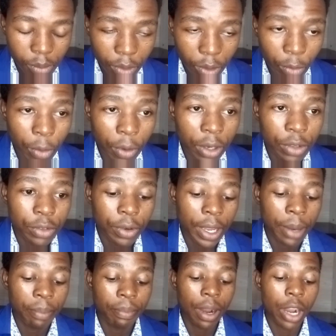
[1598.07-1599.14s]
we want to
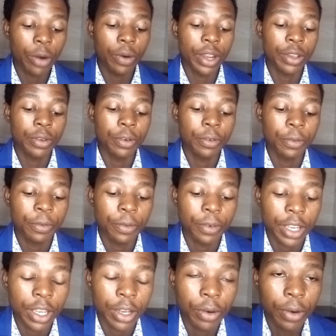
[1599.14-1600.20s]
empower youth
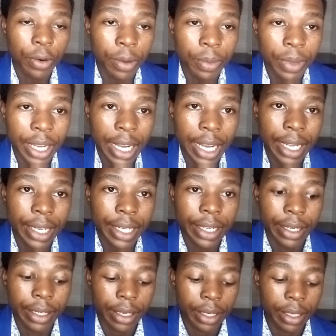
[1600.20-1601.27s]
economically,
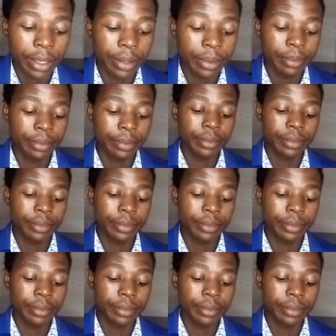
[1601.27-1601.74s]
um,